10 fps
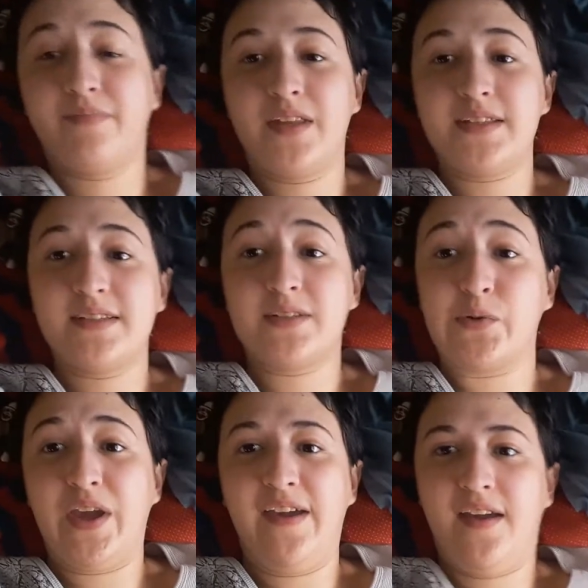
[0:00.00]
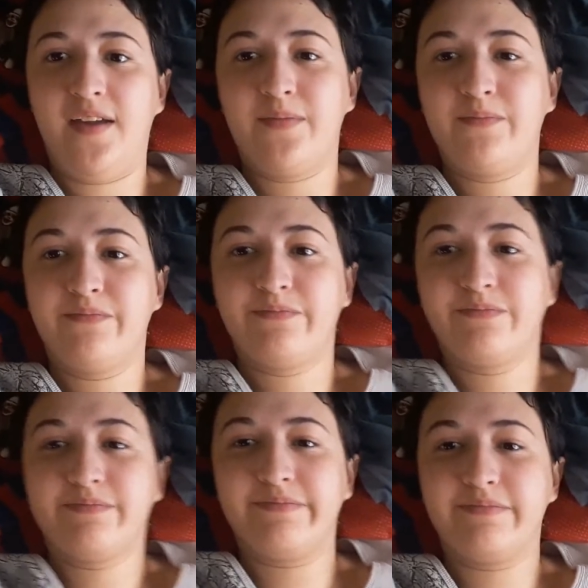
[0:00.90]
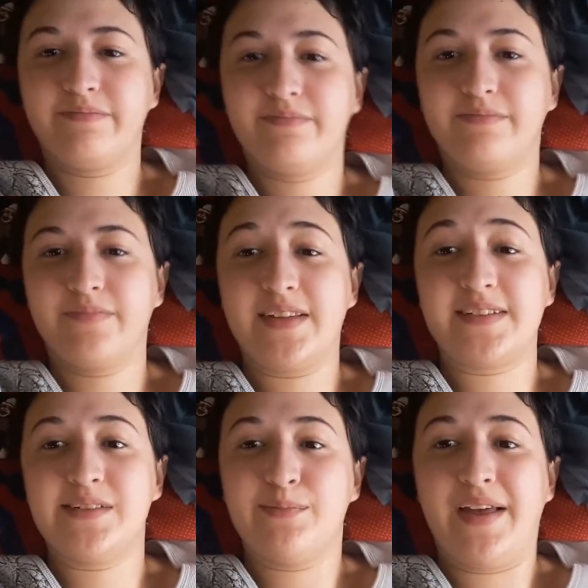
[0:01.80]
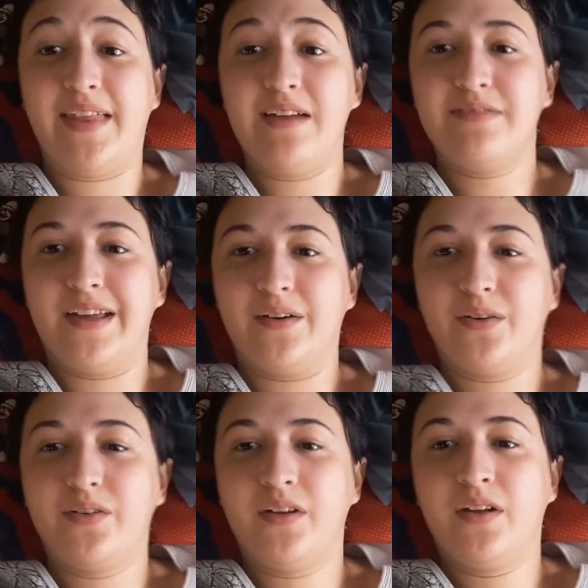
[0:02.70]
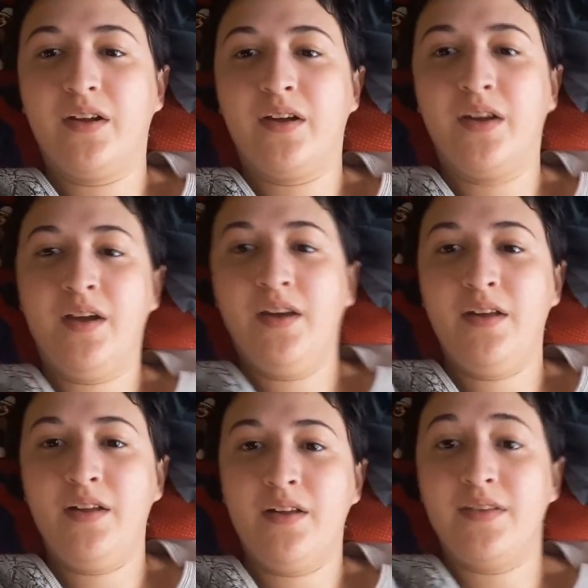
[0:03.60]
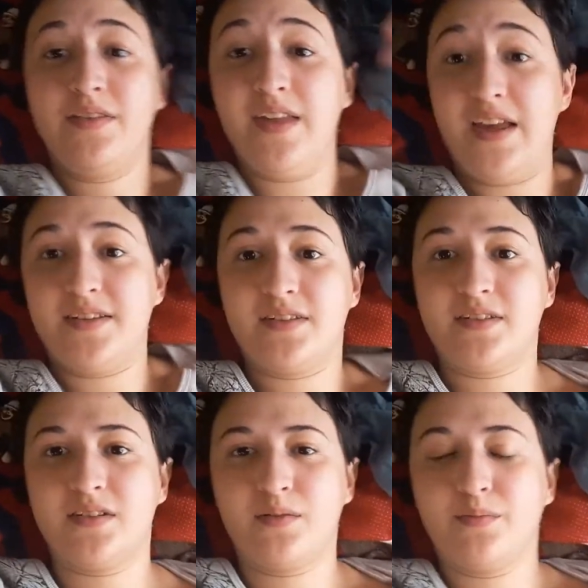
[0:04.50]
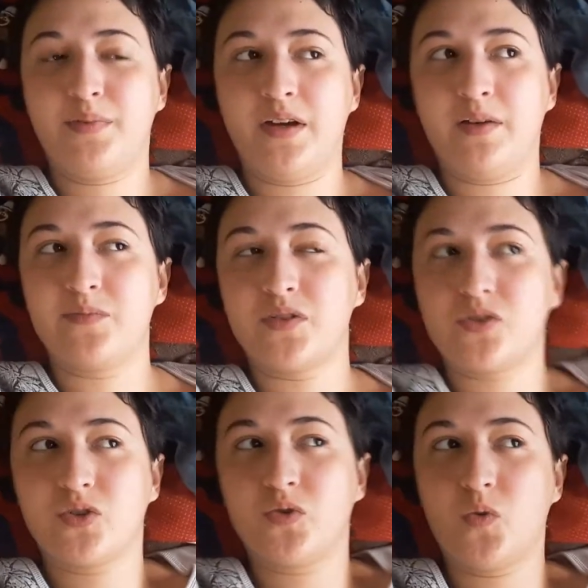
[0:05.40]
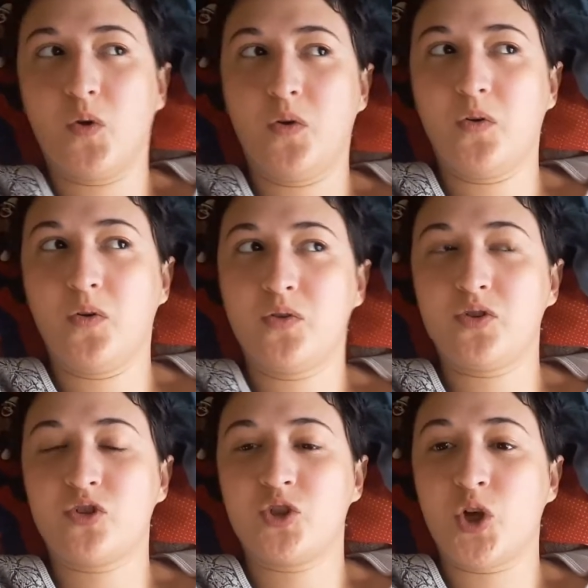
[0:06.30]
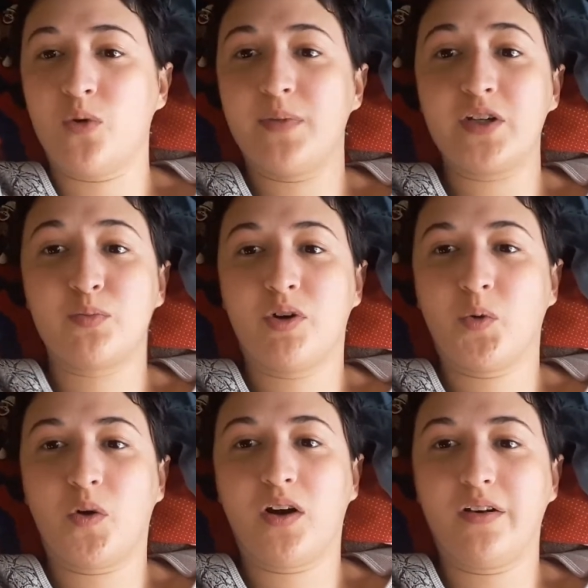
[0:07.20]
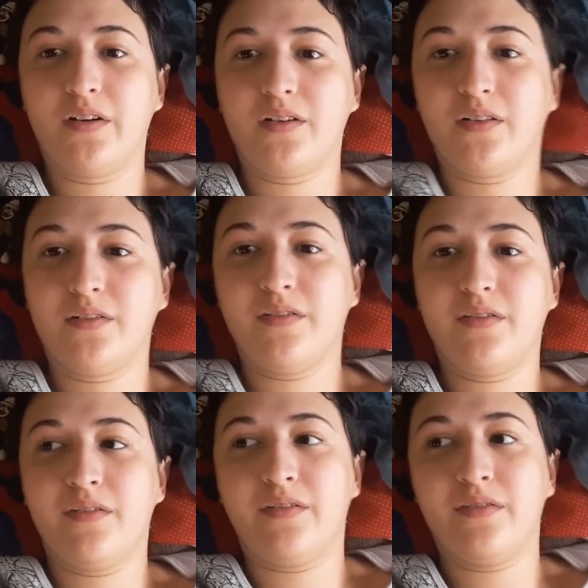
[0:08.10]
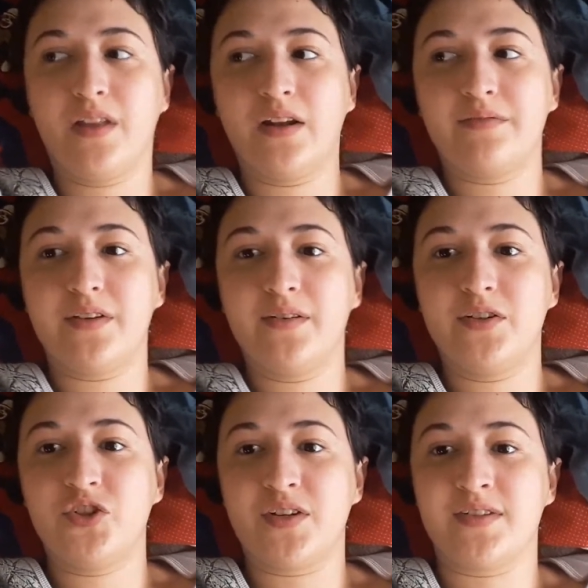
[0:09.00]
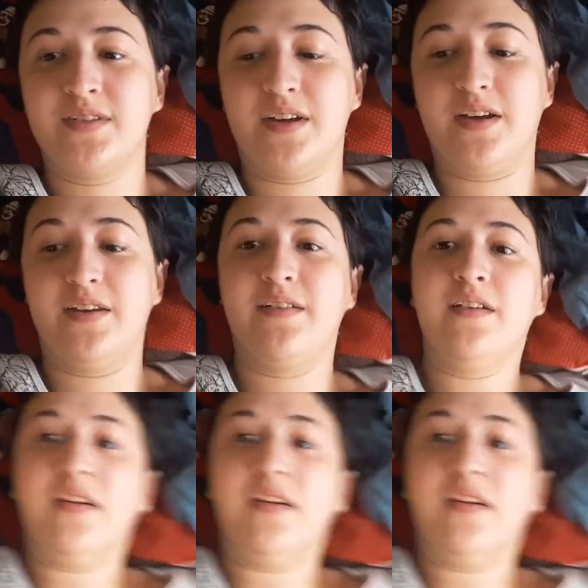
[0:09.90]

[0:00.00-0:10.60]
this is okay. This is my life now. This becomes so much more work than if you had just done